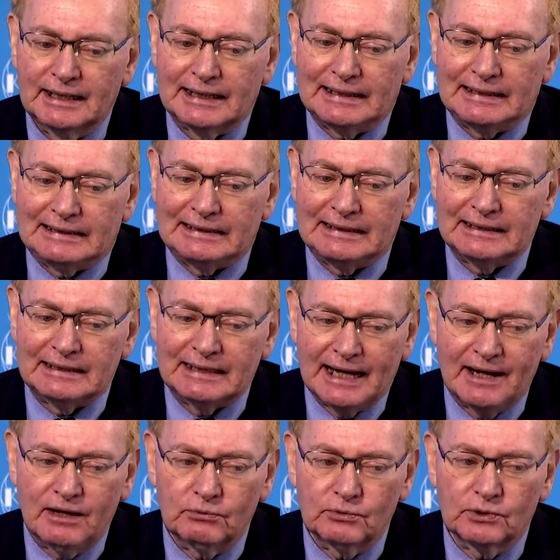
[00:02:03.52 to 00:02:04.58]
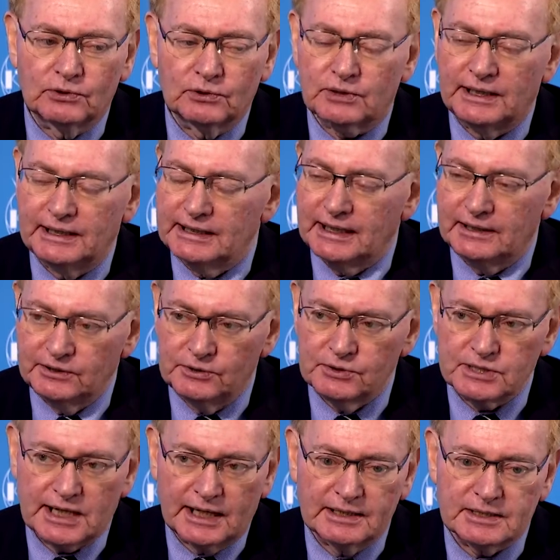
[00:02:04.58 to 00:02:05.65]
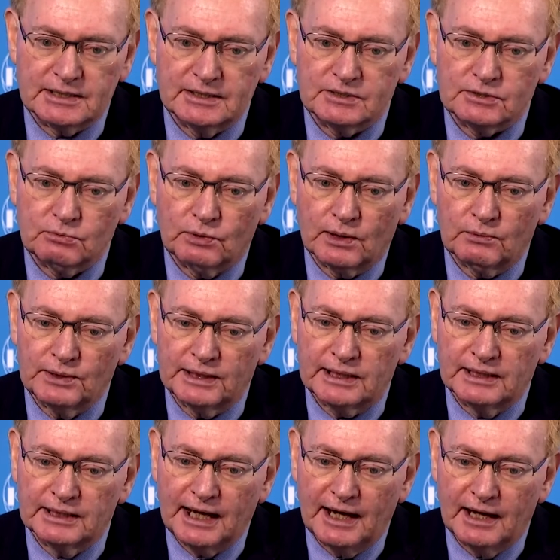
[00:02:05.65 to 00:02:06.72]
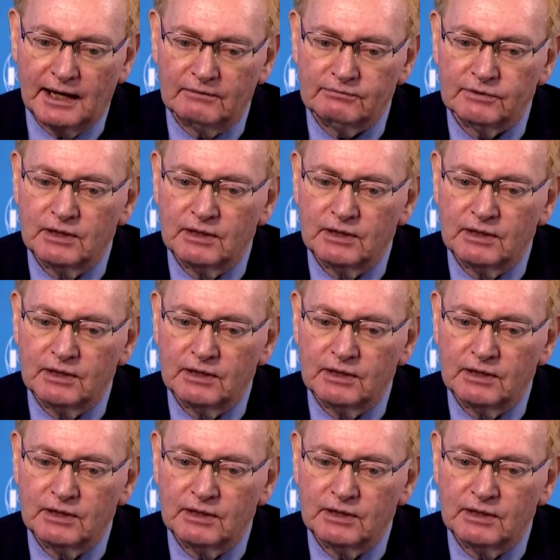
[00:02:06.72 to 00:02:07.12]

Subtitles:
And now we're looking at use cases where we can have